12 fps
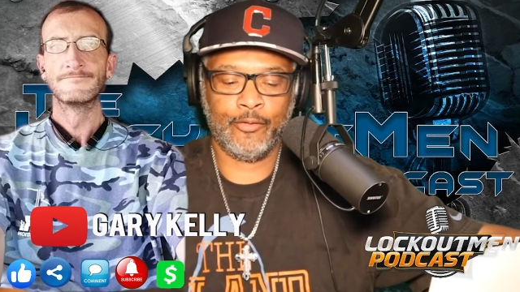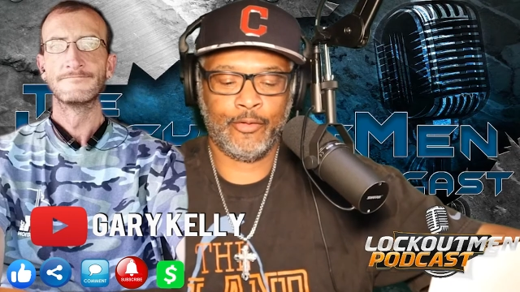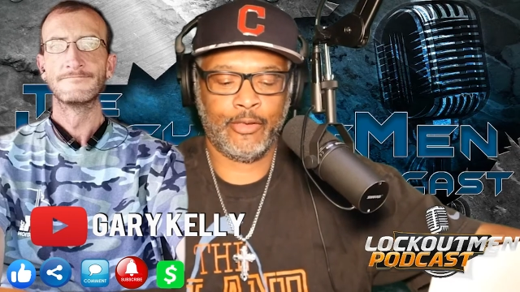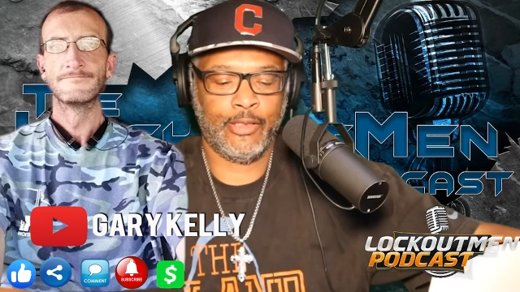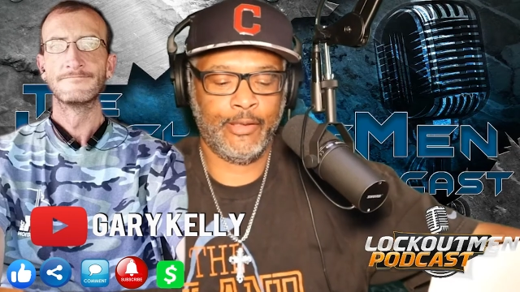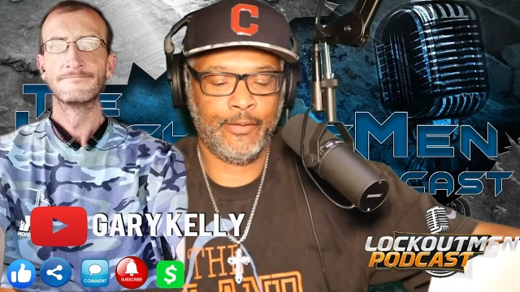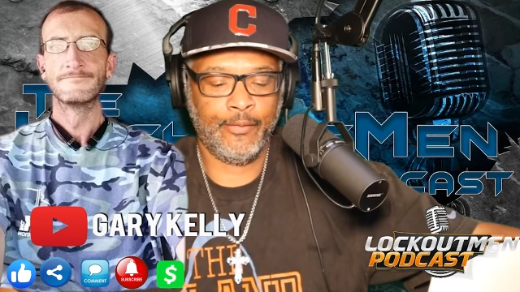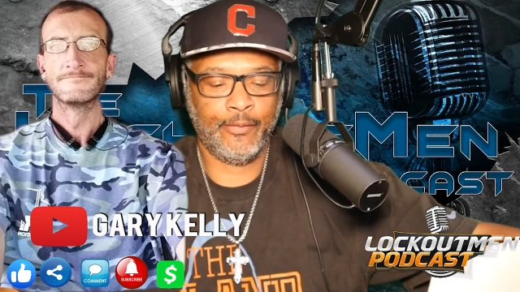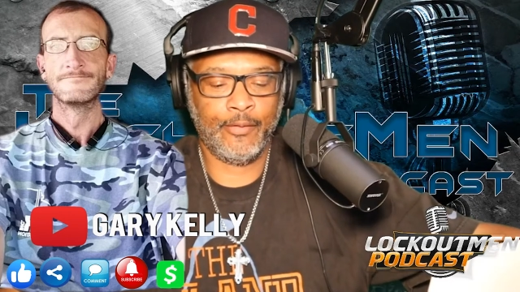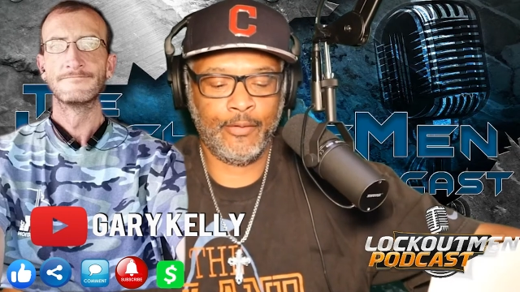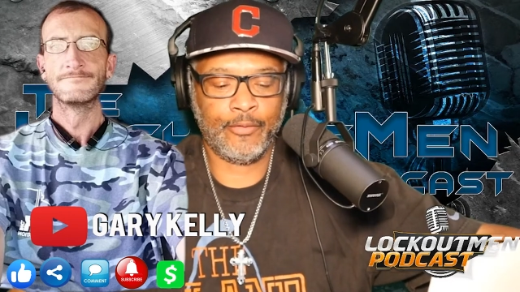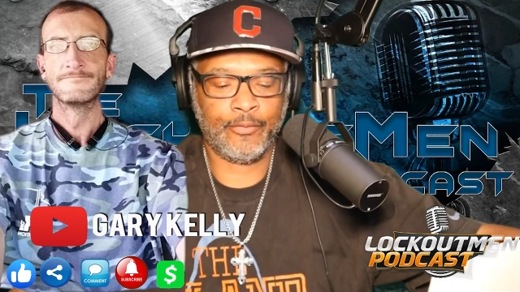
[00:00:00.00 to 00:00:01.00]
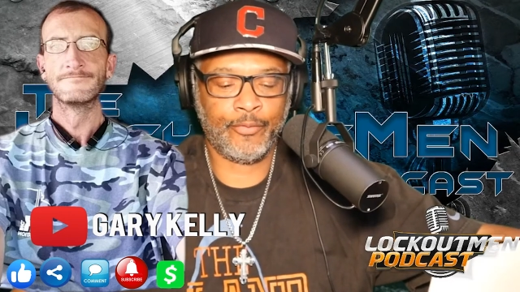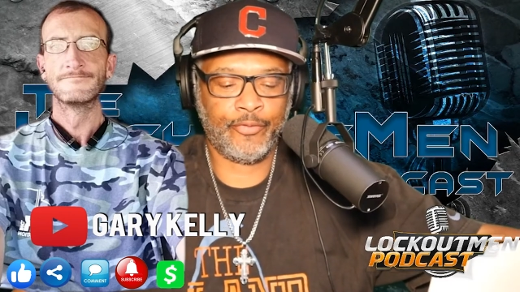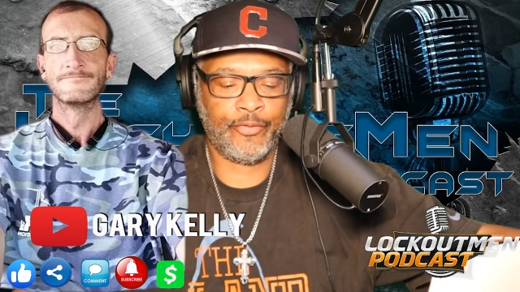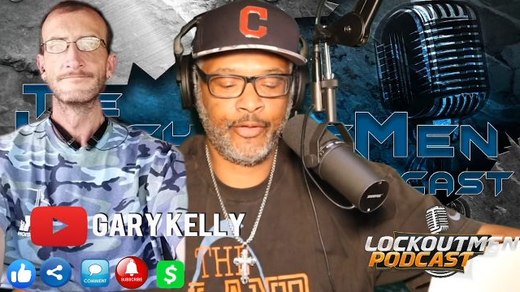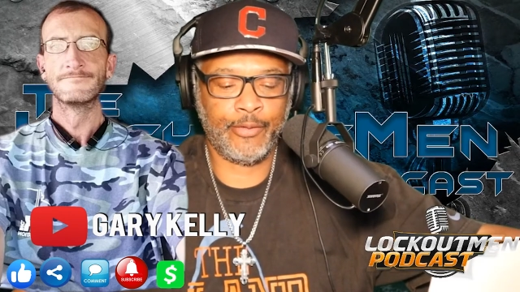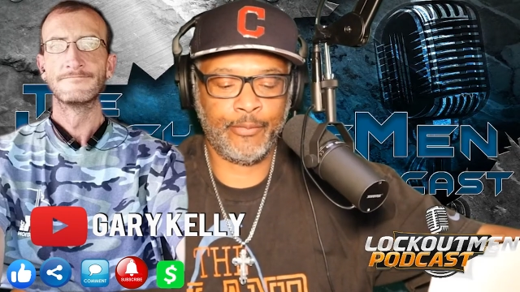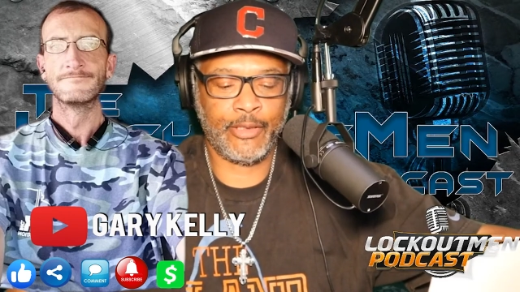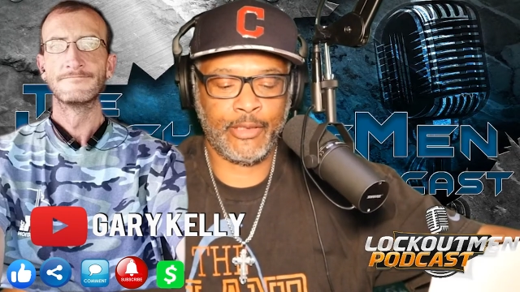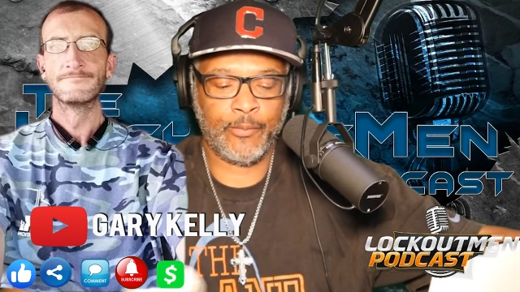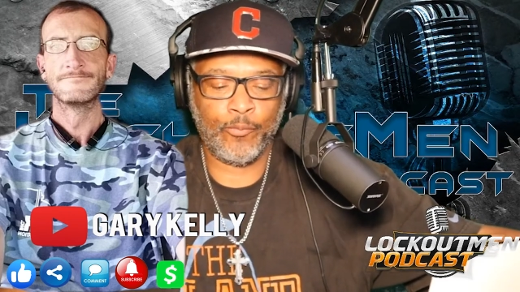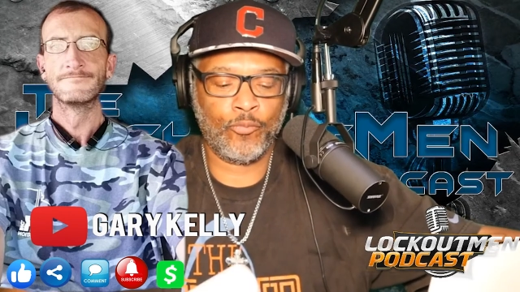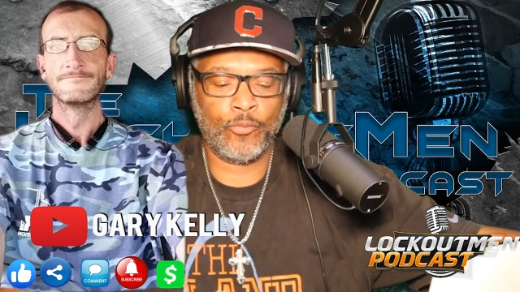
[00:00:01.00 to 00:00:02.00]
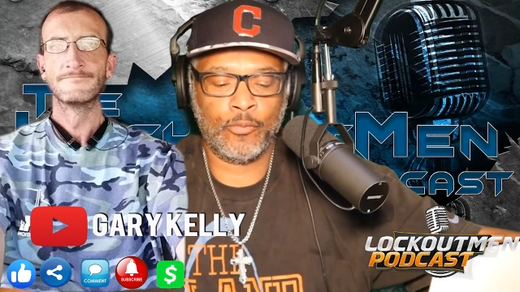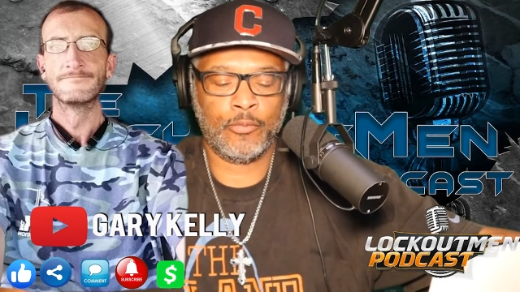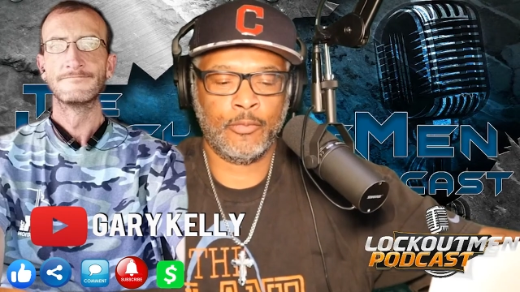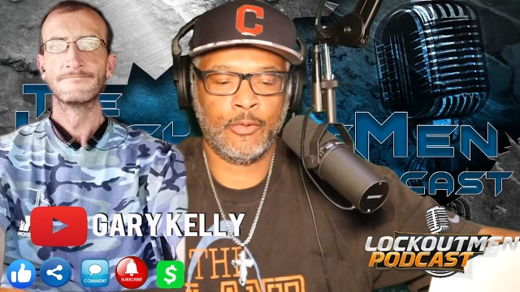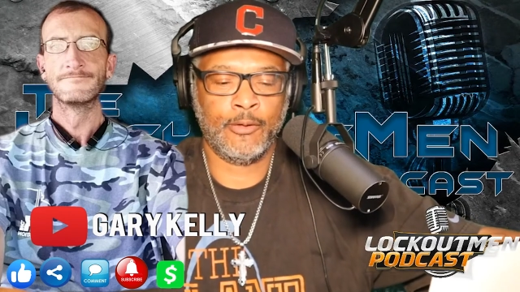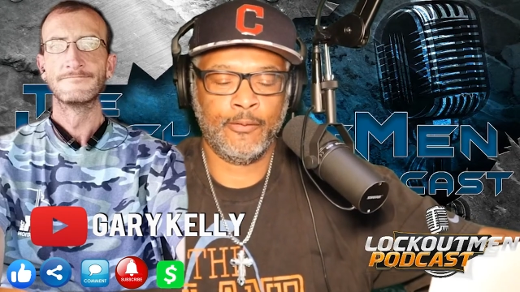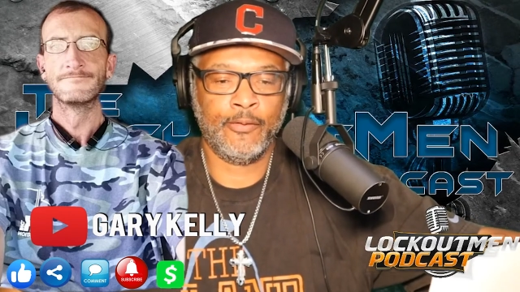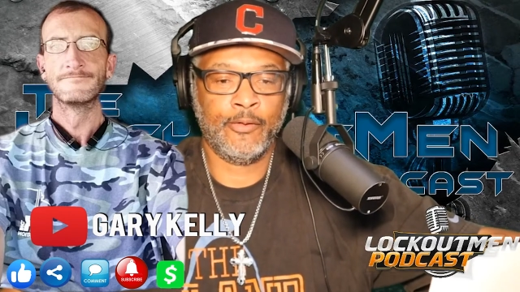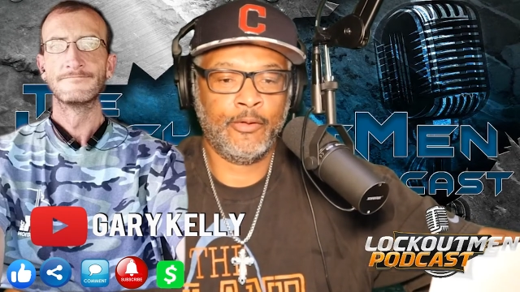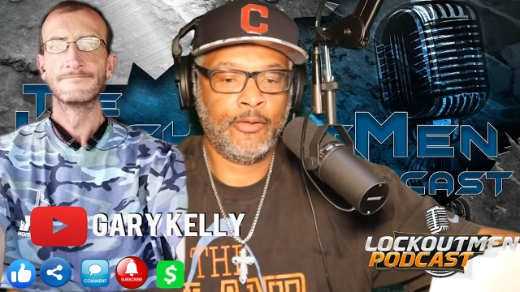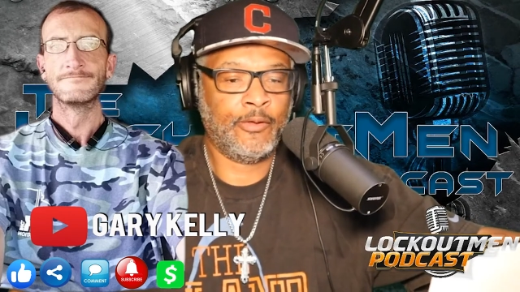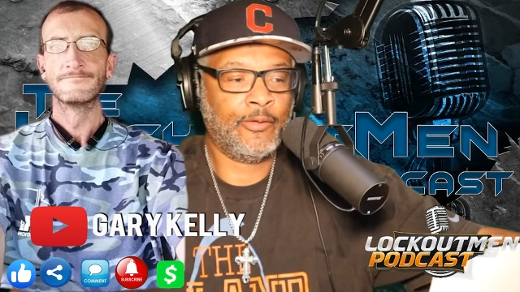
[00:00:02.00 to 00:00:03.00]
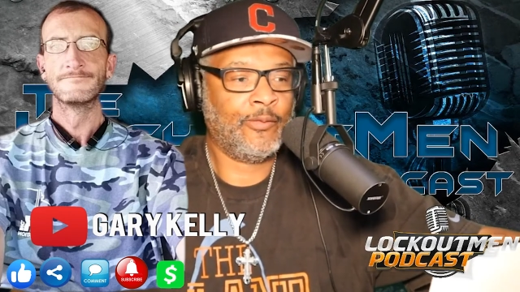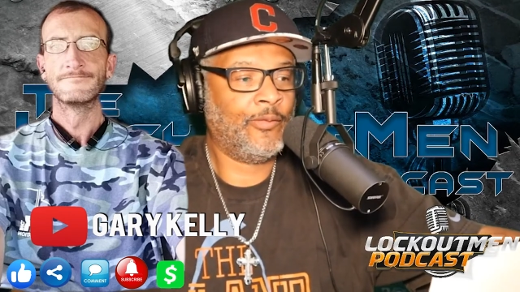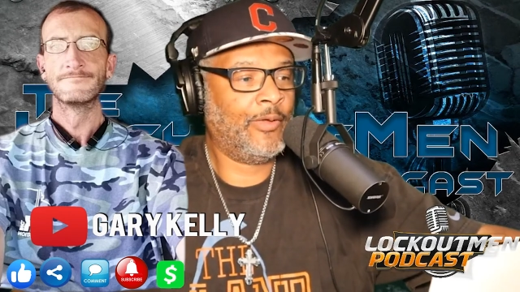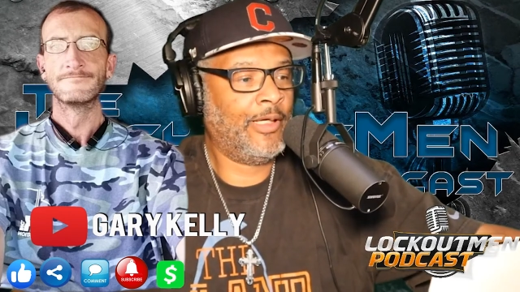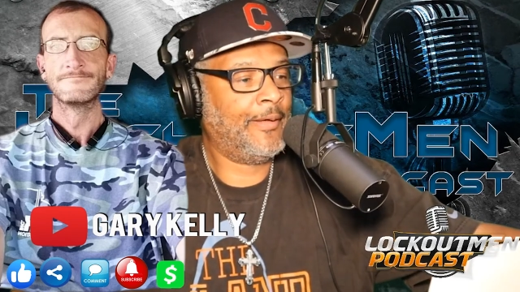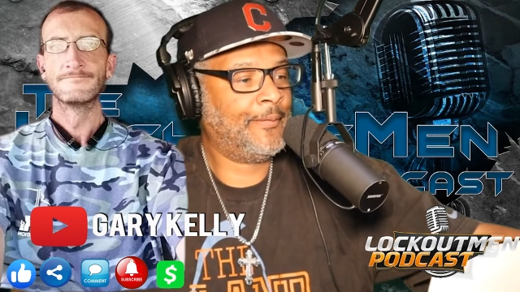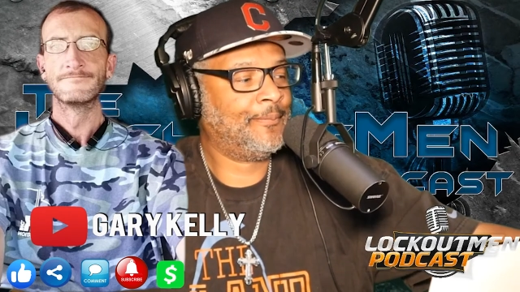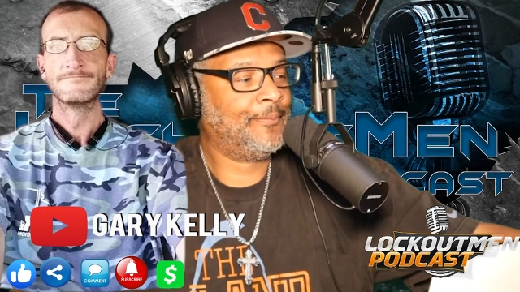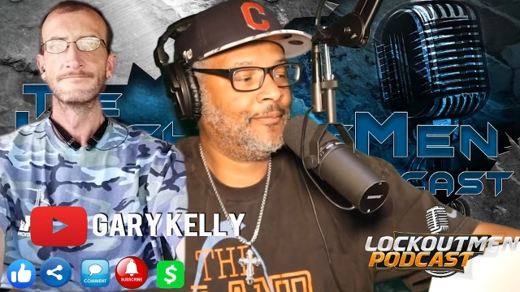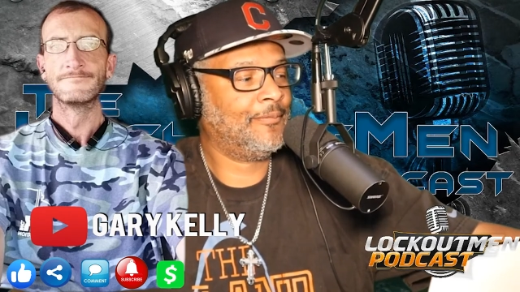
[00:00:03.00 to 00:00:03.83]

Speaker 1: okay, that's what's up, man. Well,